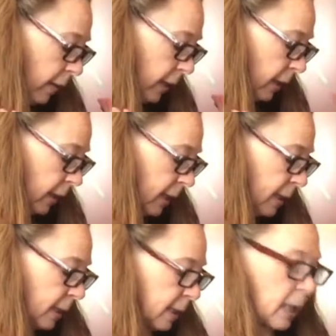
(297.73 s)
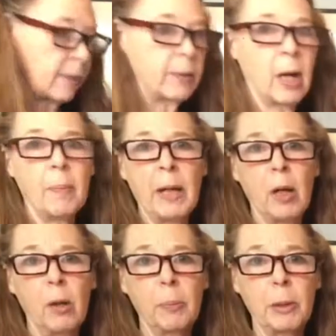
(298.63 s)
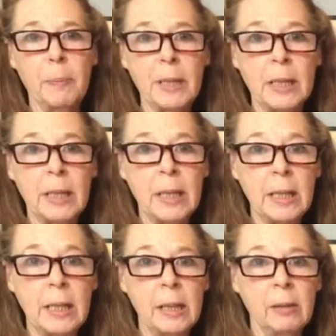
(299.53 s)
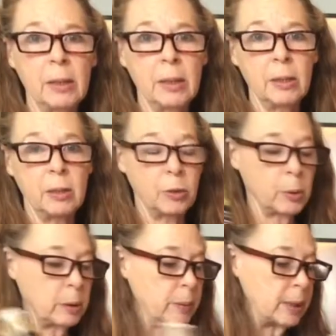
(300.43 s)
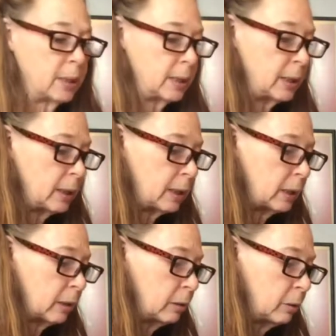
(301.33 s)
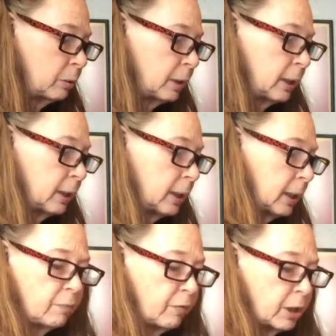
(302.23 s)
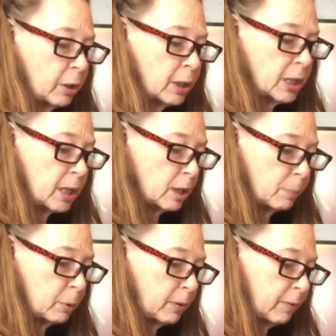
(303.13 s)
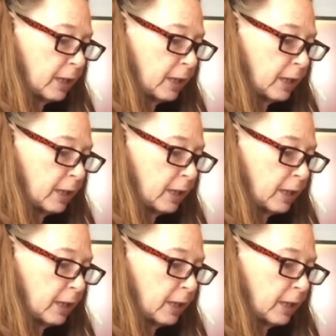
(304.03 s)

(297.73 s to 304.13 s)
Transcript: All right, the seasonings, I've got my all-purpose seasoning. This is 21 Seasoning Salute. Figure a teaspoon of